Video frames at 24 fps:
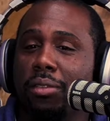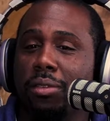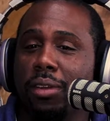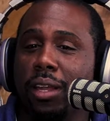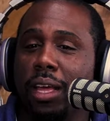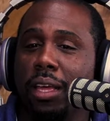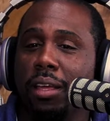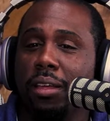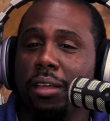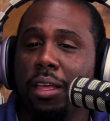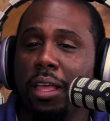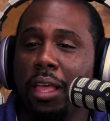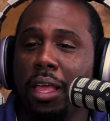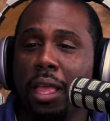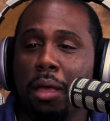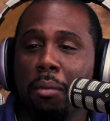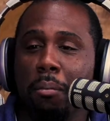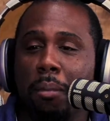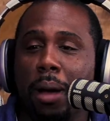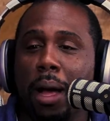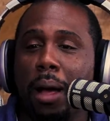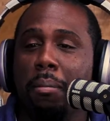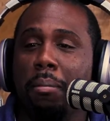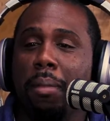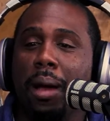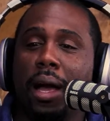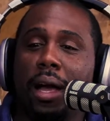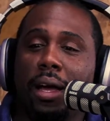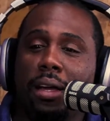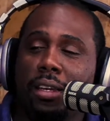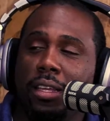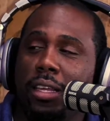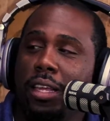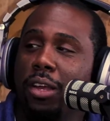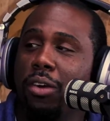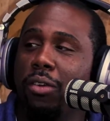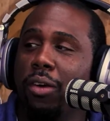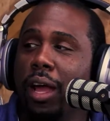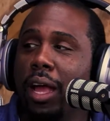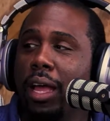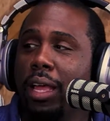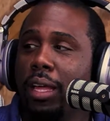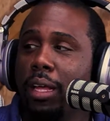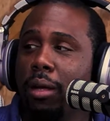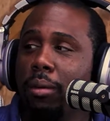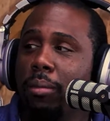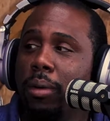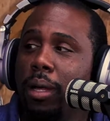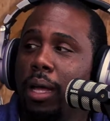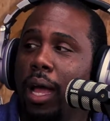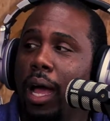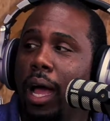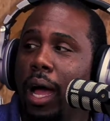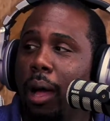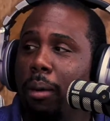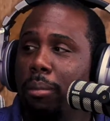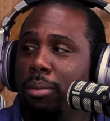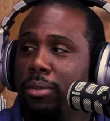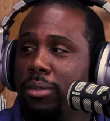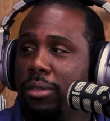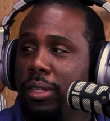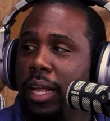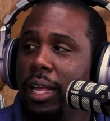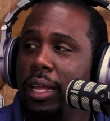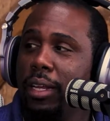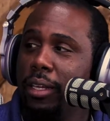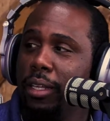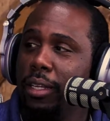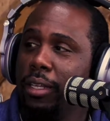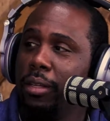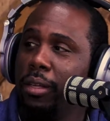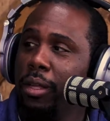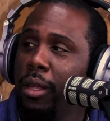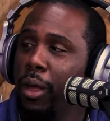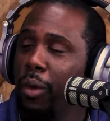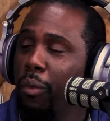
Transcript: was like, in my mind, here I am. I'm standing